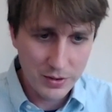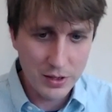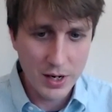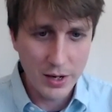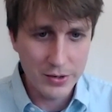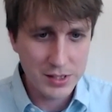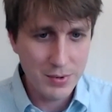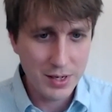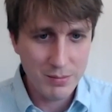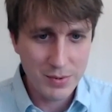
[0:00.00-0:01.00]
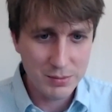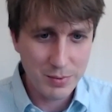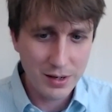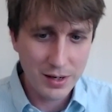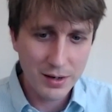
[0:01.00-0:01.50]
the dollars that we can be
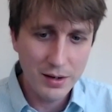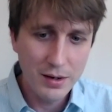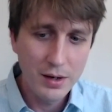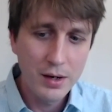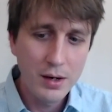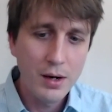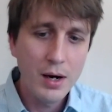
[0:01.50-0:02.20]
spending.